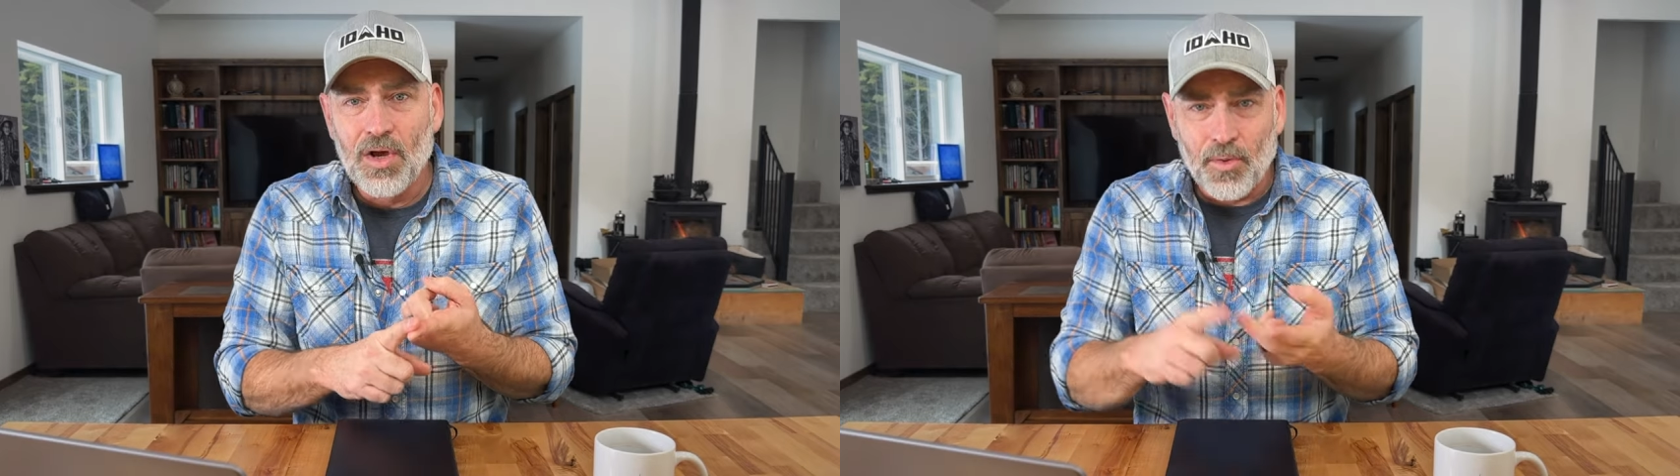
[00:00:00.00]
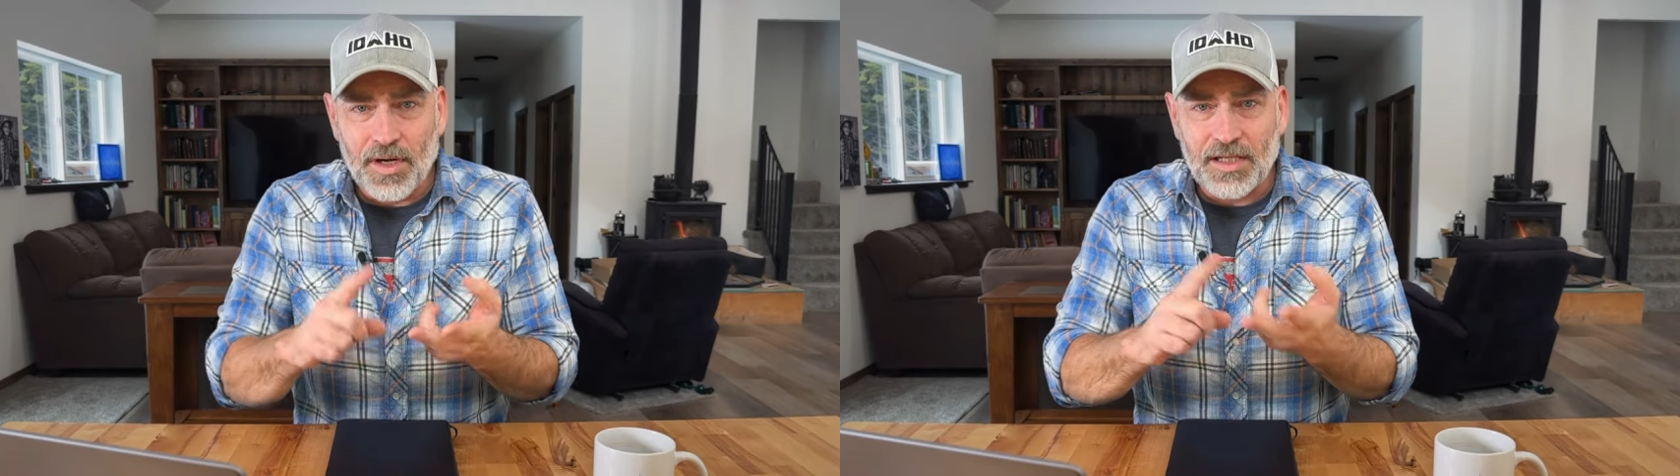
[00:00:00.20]

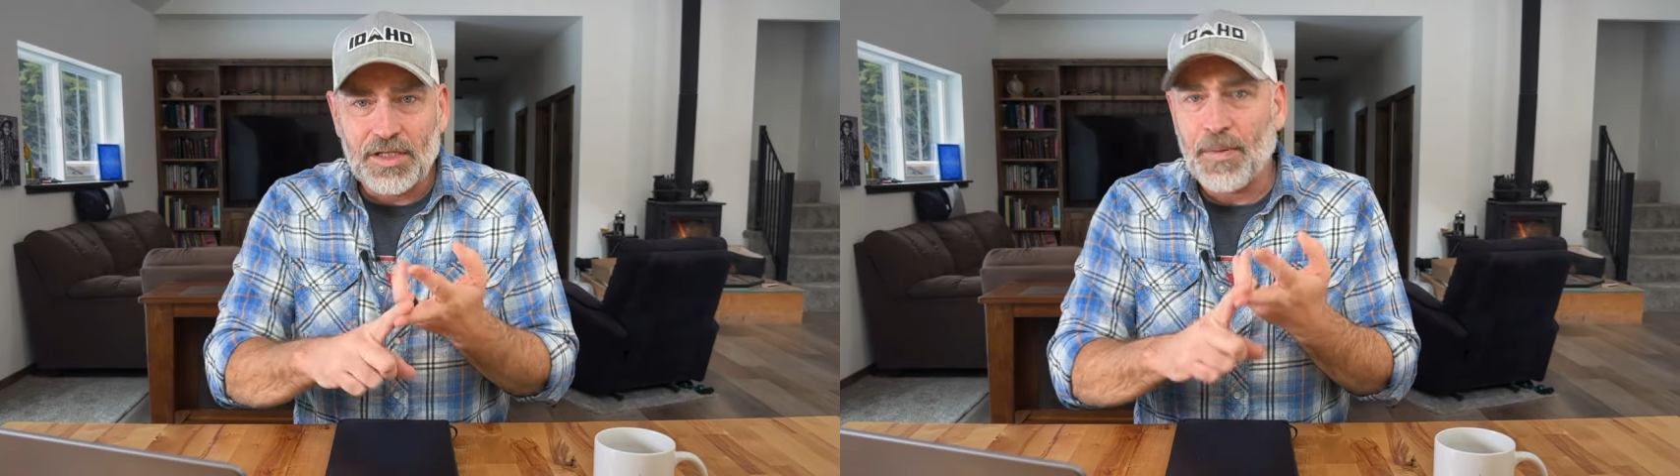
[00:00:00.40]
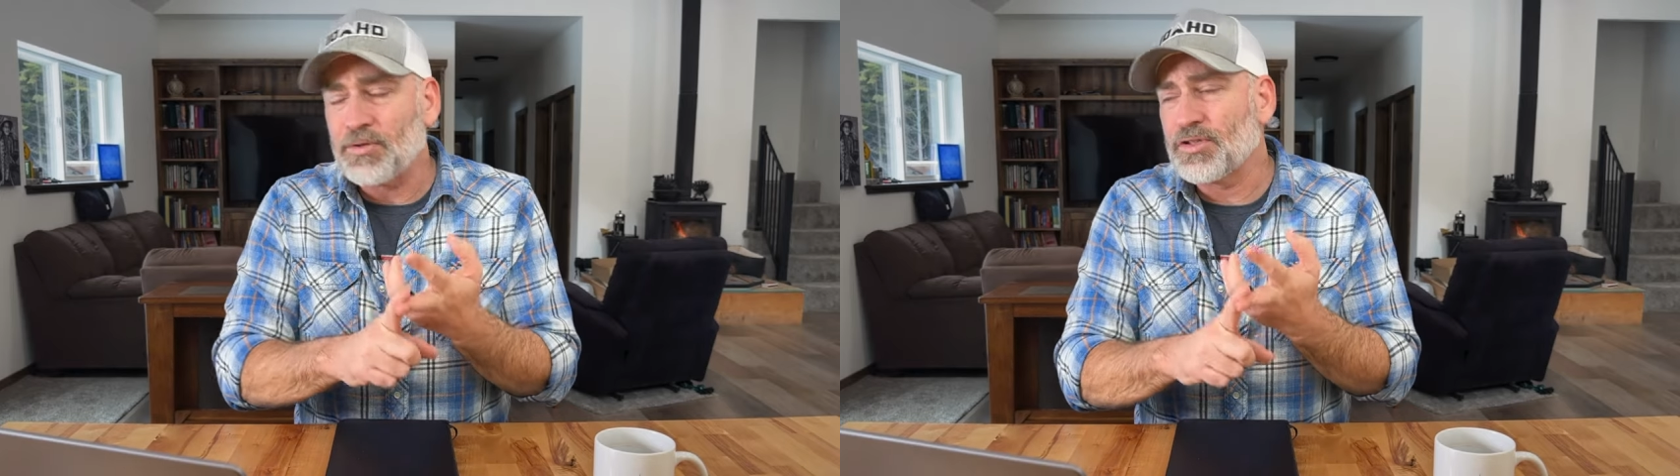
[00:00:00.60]
We're not
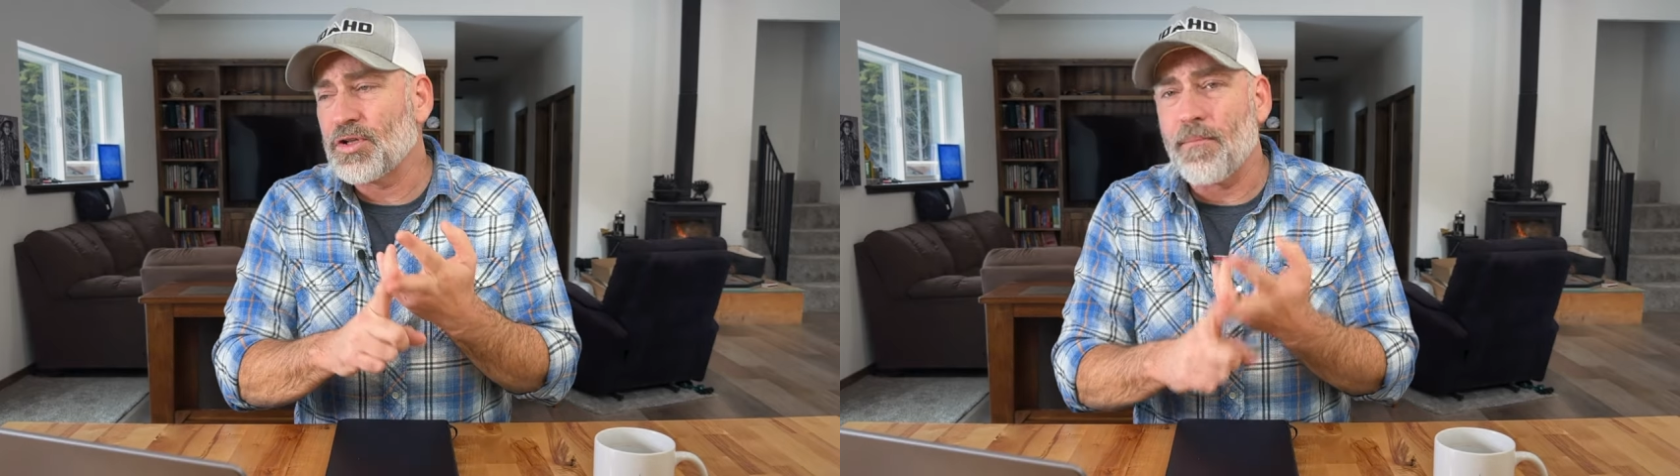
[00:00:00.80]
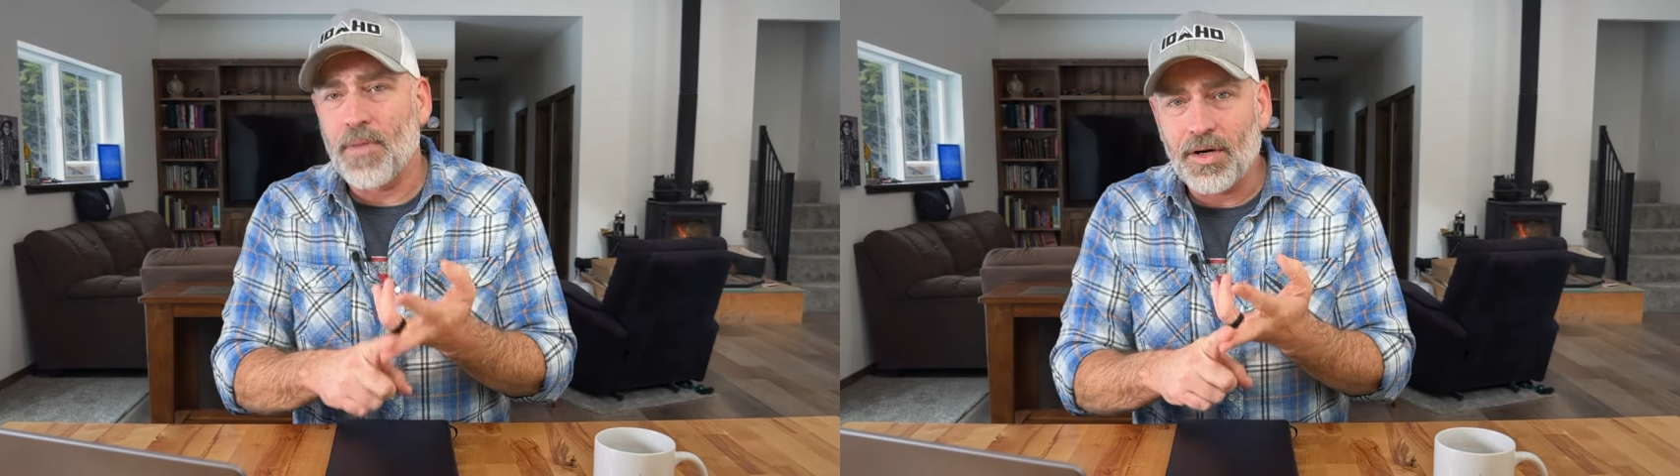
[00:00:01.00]
supposed to
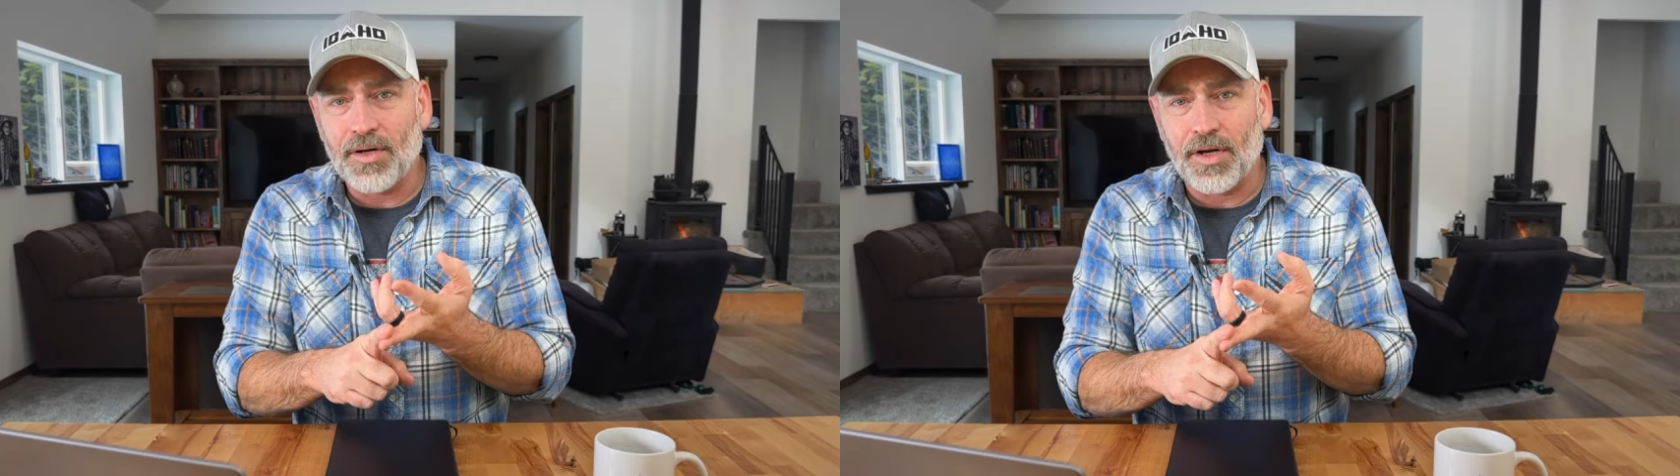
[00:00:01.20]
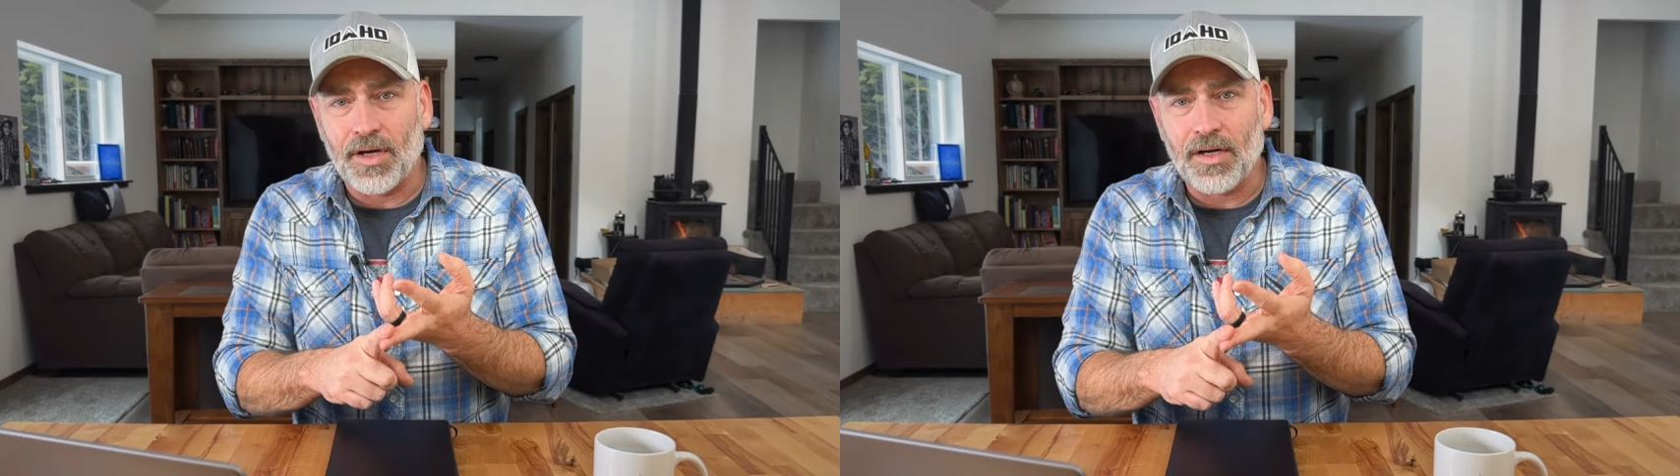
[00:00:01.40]

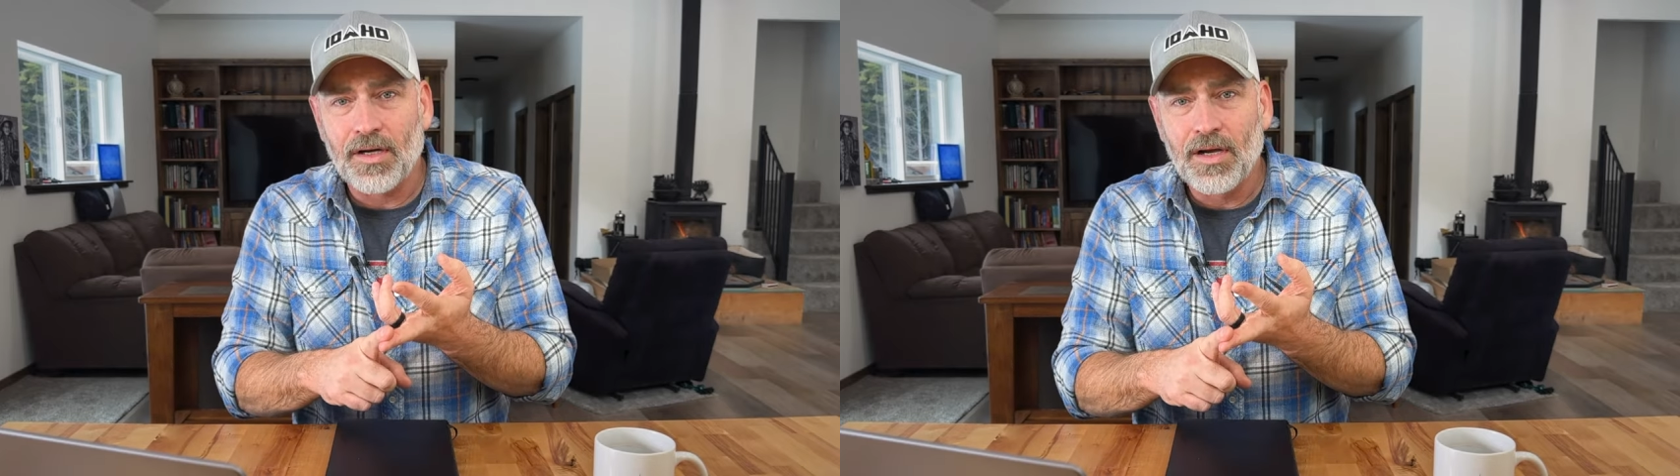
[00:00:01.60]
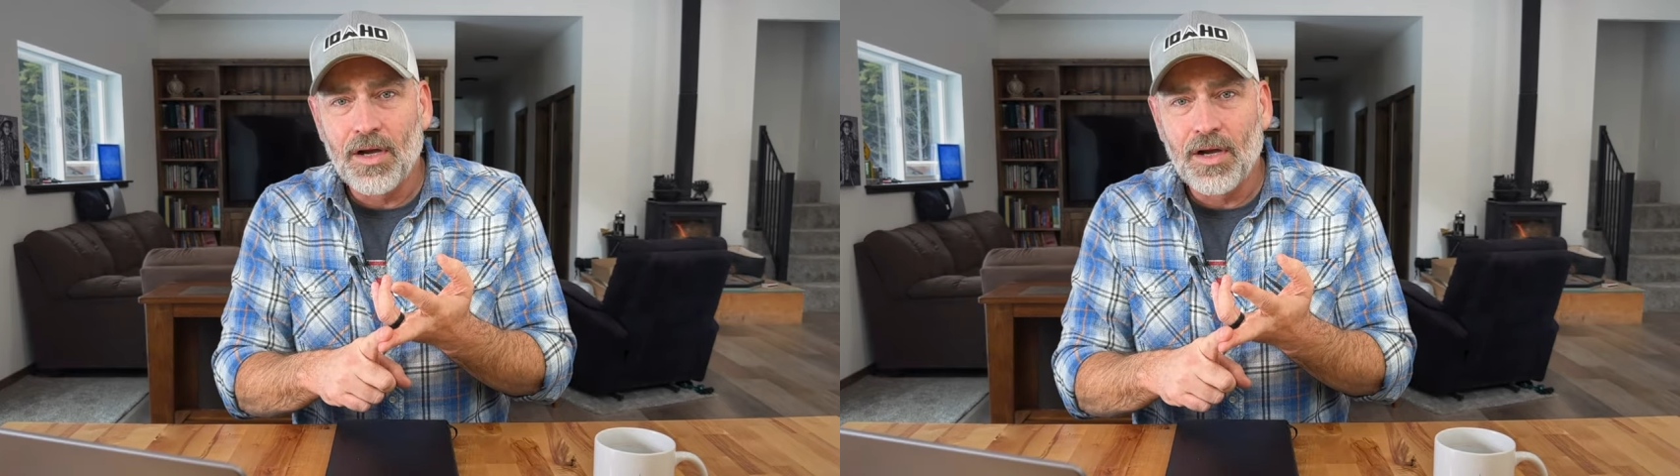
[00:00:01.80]
murder.